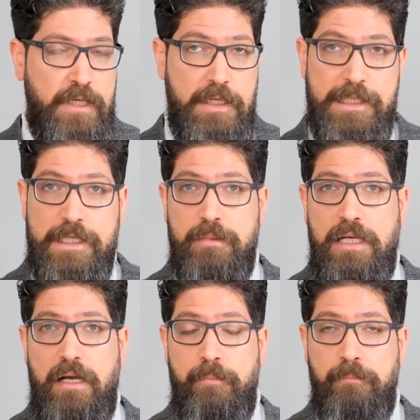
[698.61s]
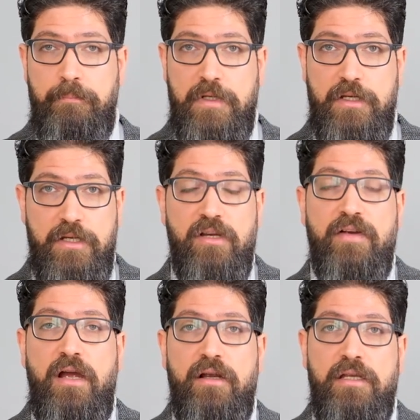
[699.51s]
in Libya, in
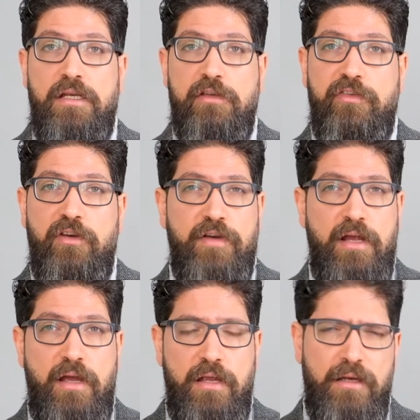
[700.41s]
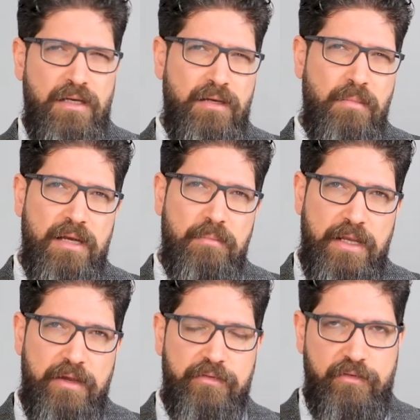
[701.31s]
Iraq, in Syria, and in many
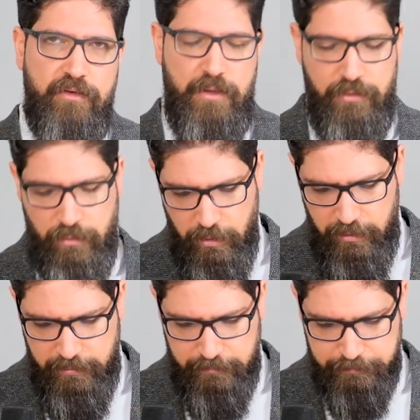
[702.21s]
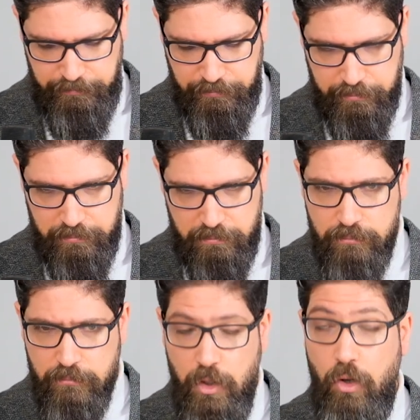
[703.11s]
places around the world,
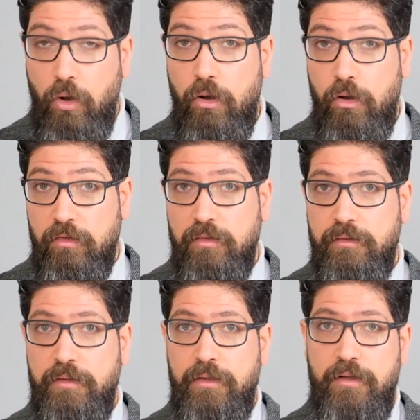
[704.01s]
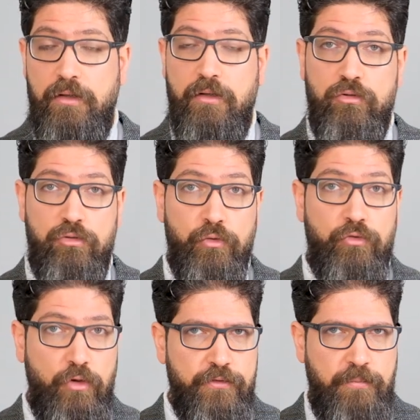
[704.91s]
or through
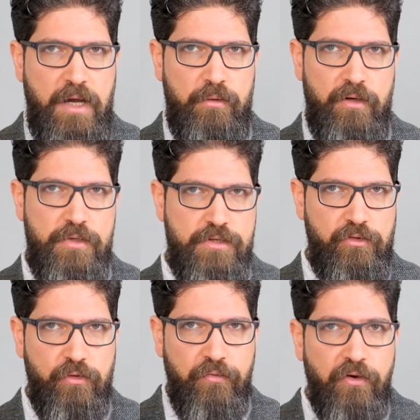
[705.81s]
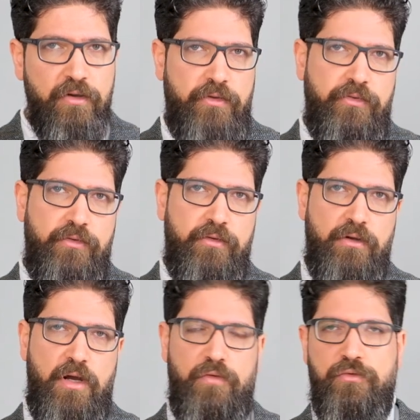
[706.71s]
soft power, which is the focus
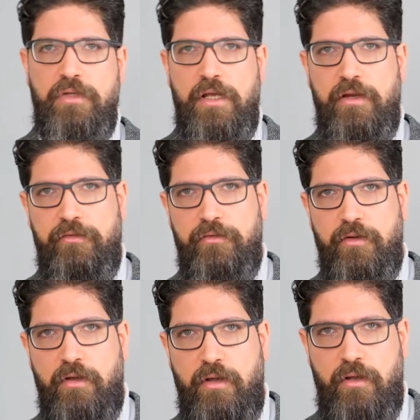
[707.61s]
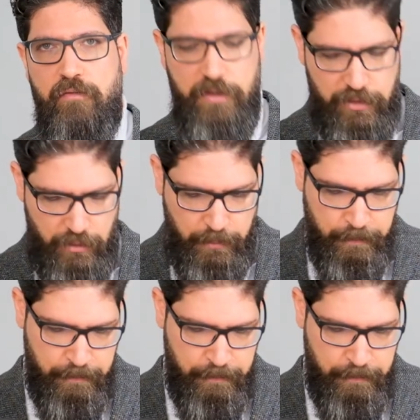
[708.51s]
of today's video.